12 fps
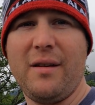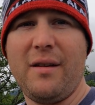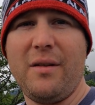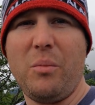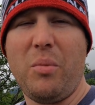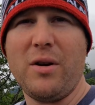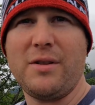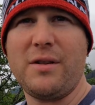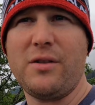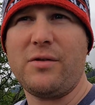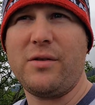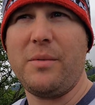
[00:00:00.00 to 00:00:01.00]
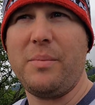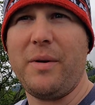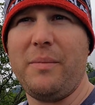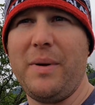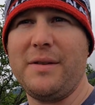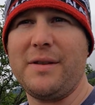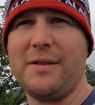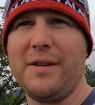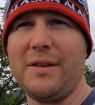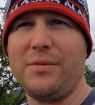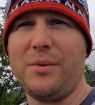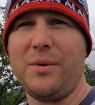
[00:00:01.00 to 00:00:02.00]
Other parts of the trip have been
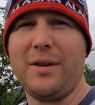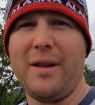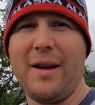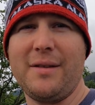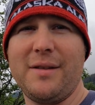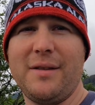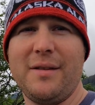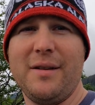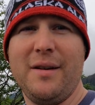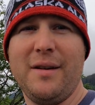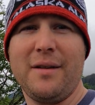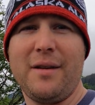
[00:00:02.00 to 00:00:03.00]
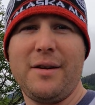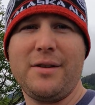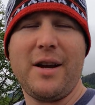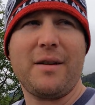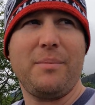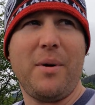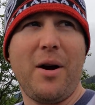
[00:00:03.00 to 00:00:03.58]
successful. I'd like to kind of check